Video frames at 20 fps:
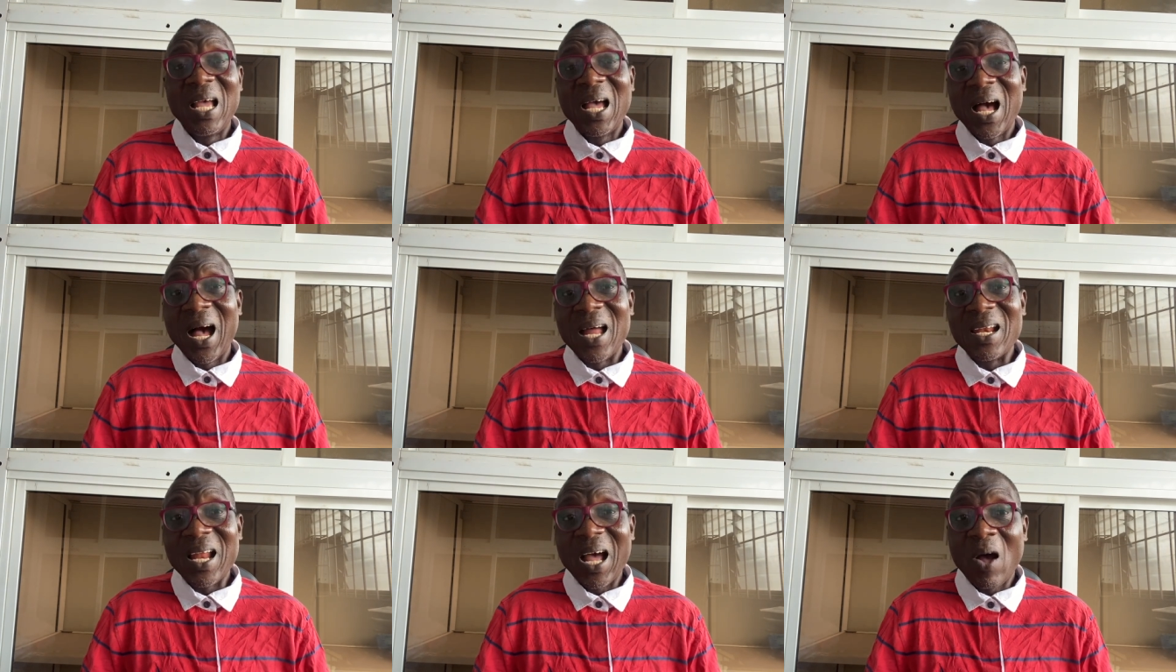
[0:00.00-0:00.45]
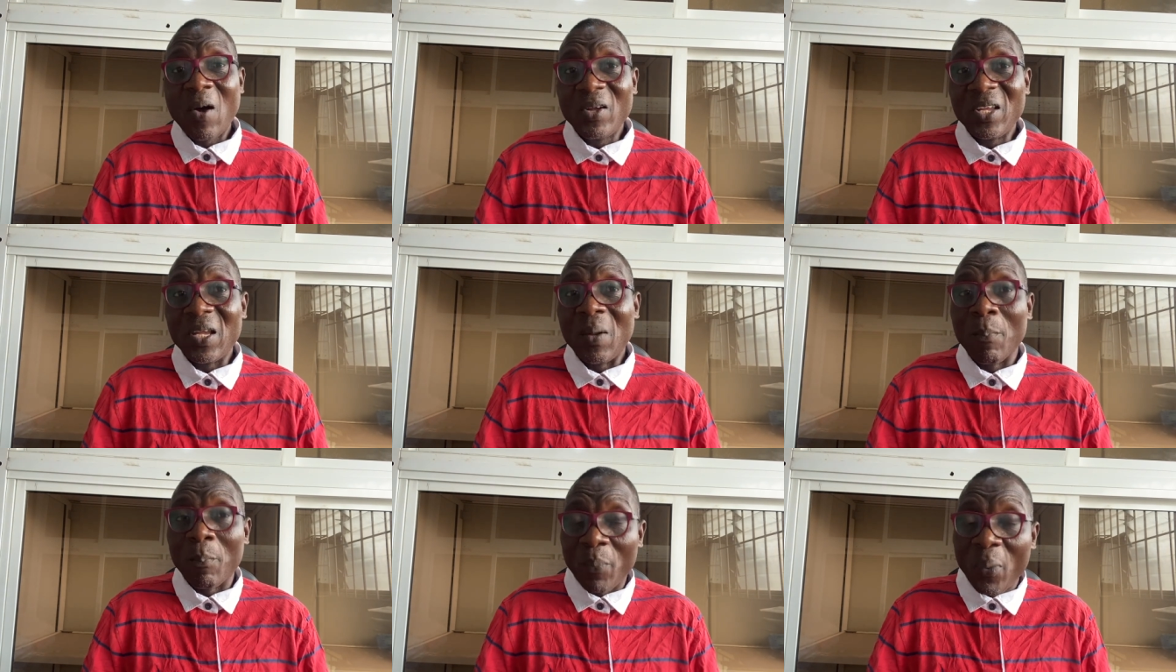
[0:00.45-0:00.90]
and how
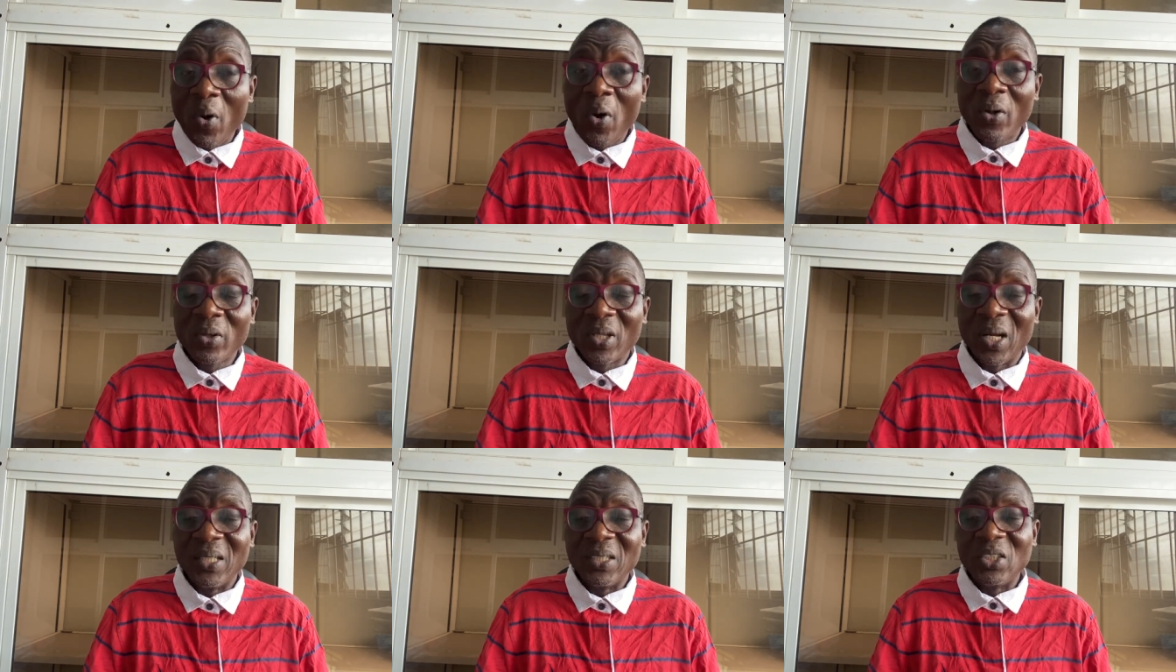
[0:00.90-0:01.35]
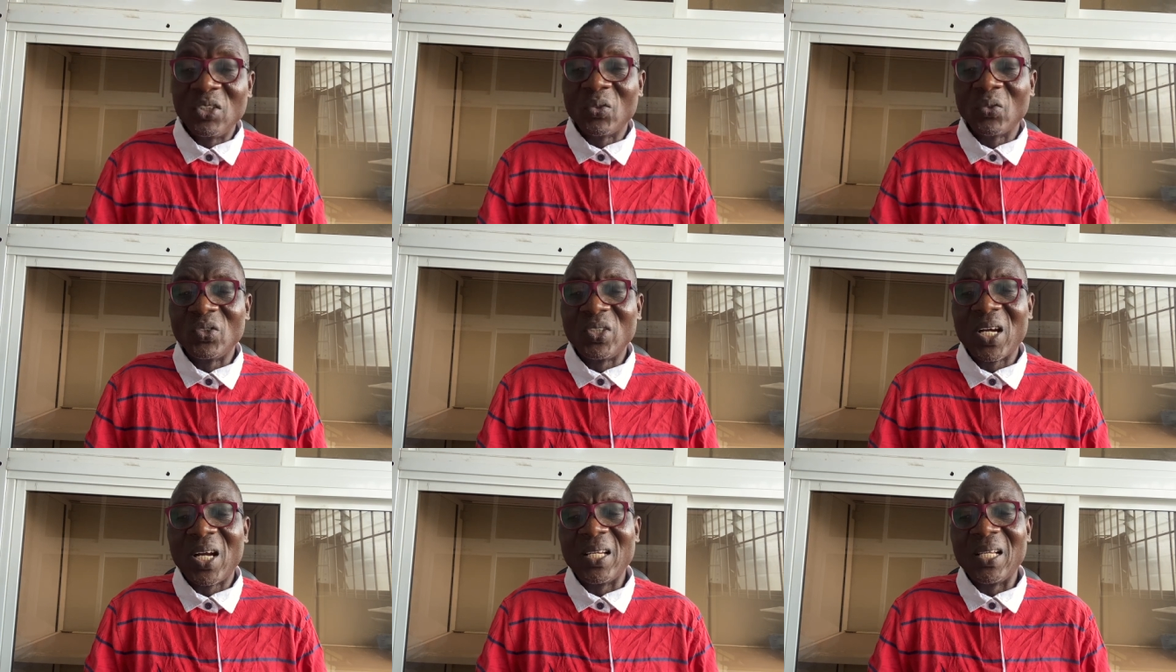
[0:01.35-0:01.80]
important these
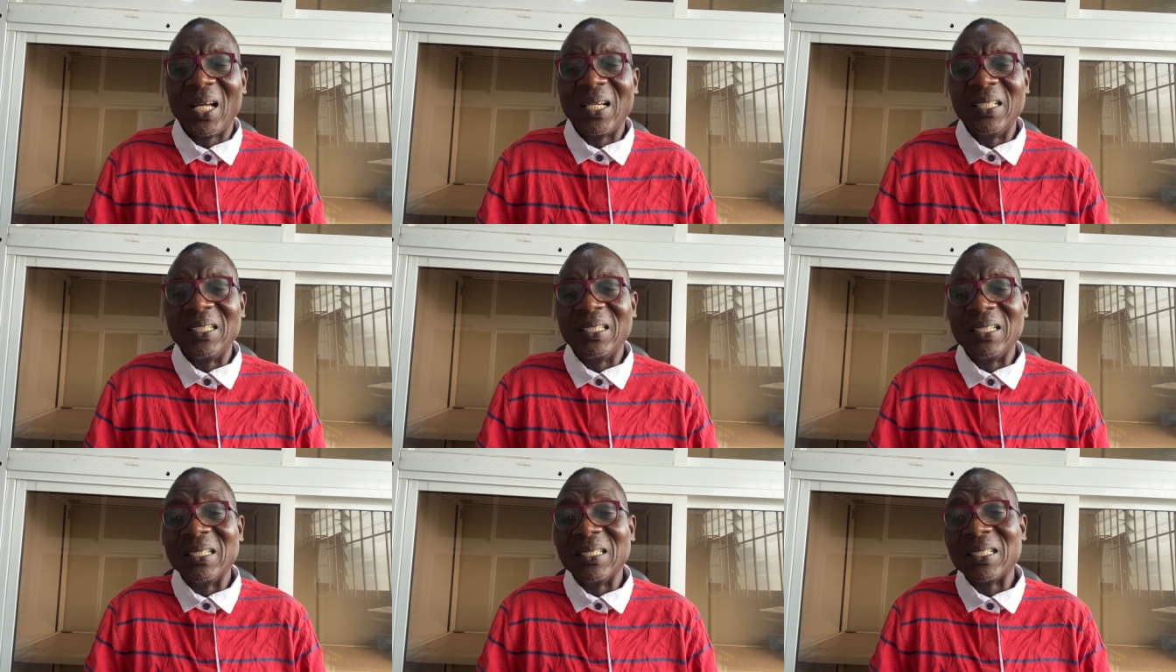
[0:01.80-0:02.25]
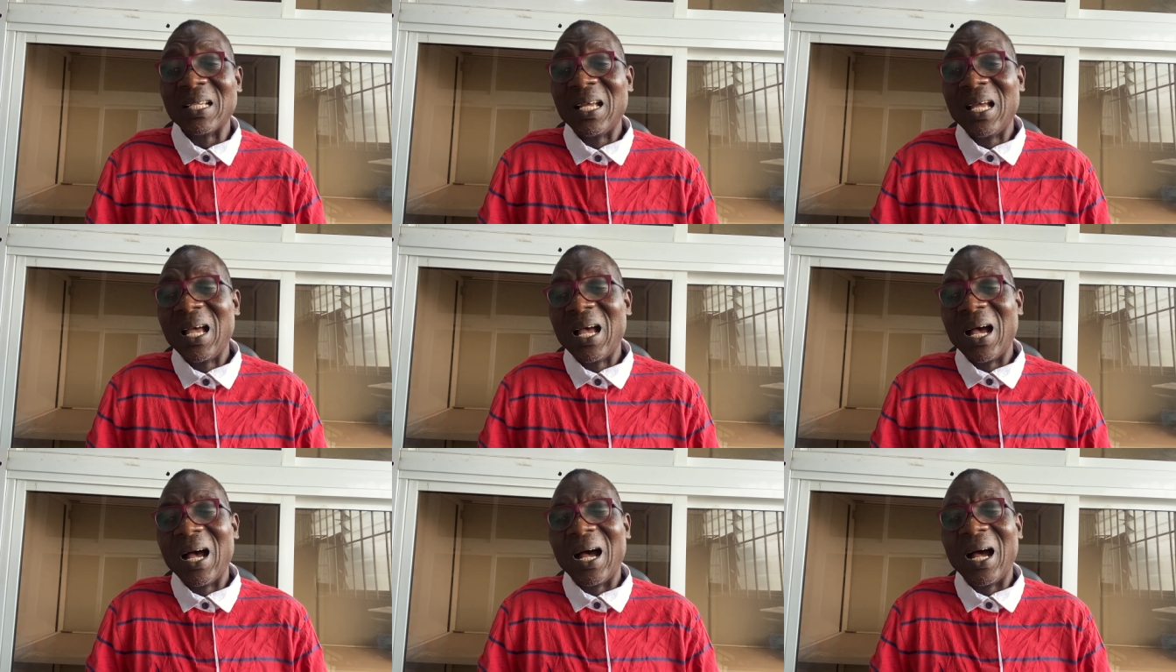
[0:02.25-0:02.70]
social realities
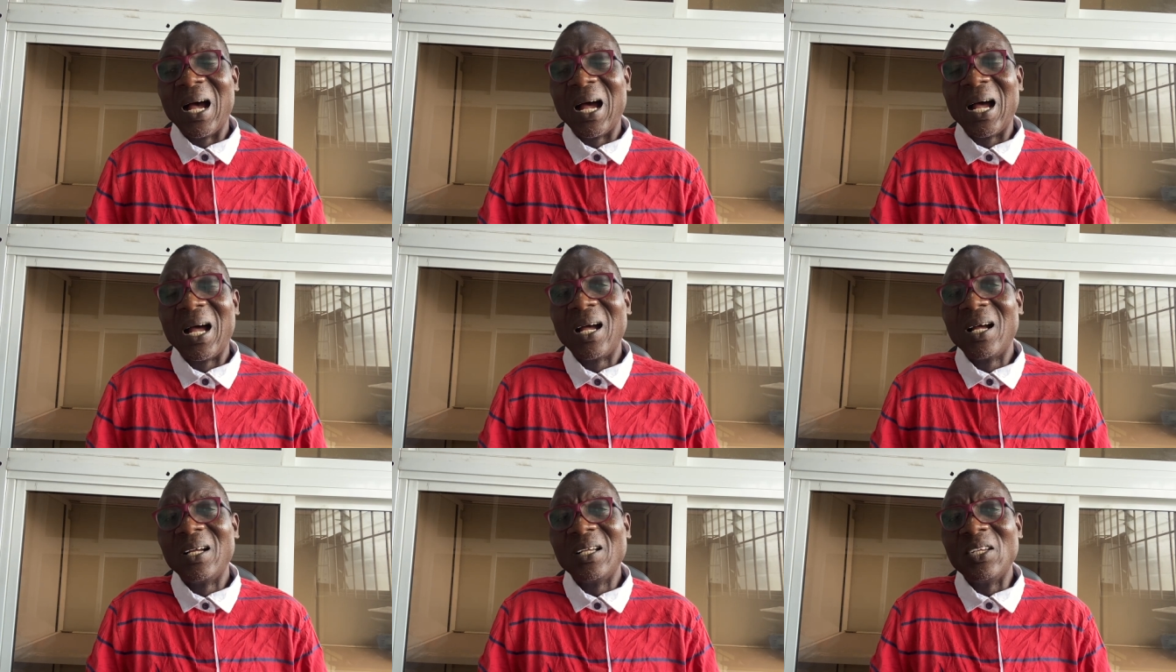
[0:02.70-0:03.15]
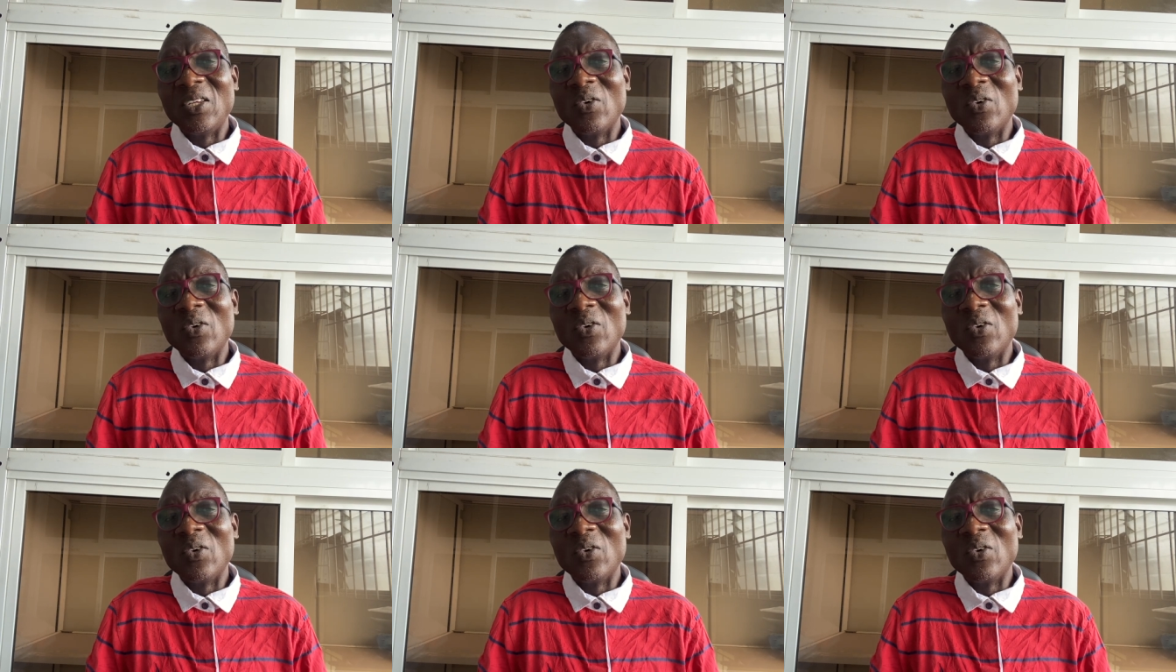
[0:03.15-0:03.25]
are you